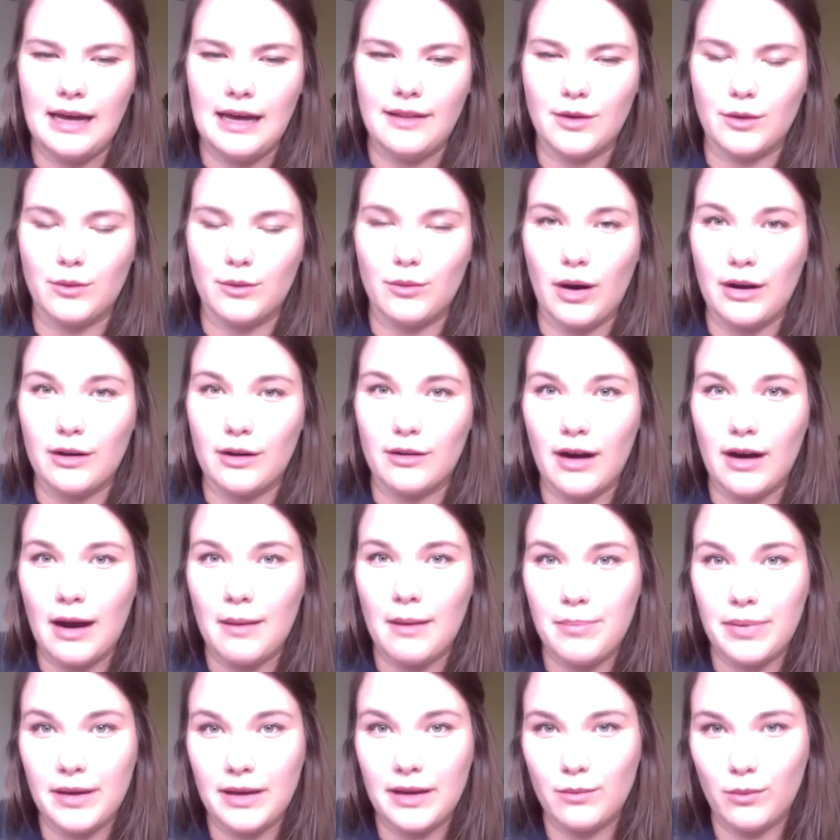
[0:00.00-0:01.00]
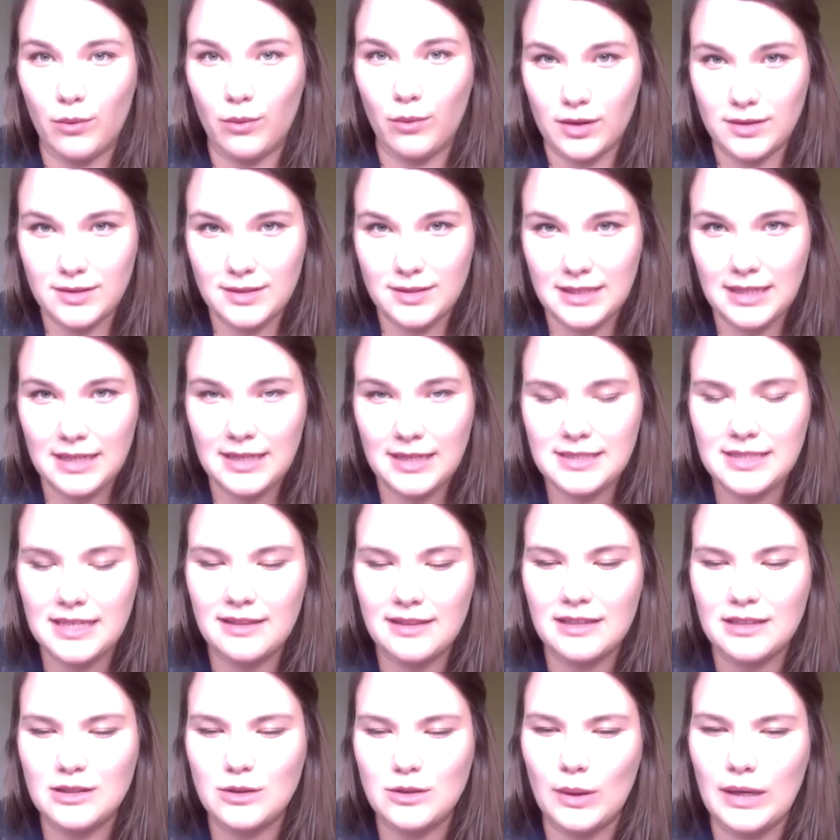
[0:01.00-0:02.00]
the runner-up in Ward 6 in
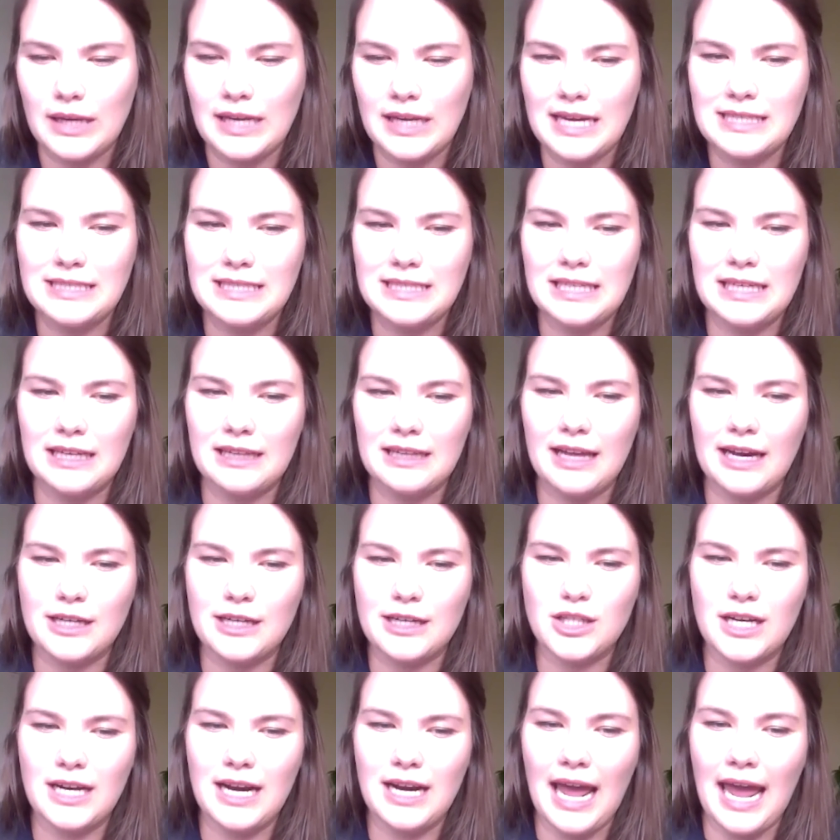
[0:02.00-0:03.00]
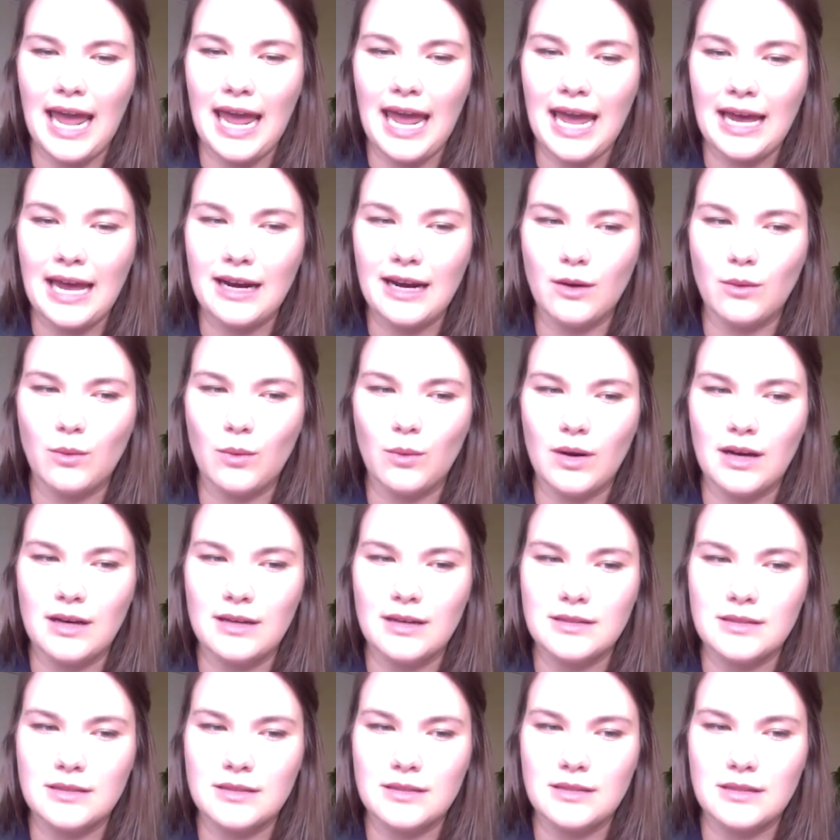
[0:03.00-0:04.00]
the 2018 election, and it
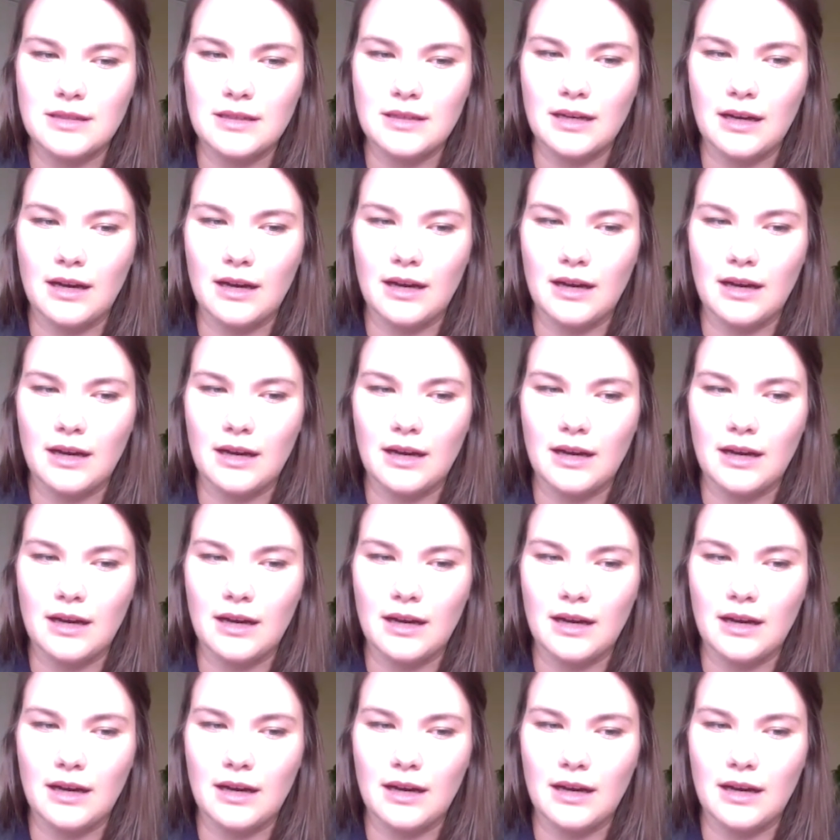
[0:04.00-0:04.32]
was,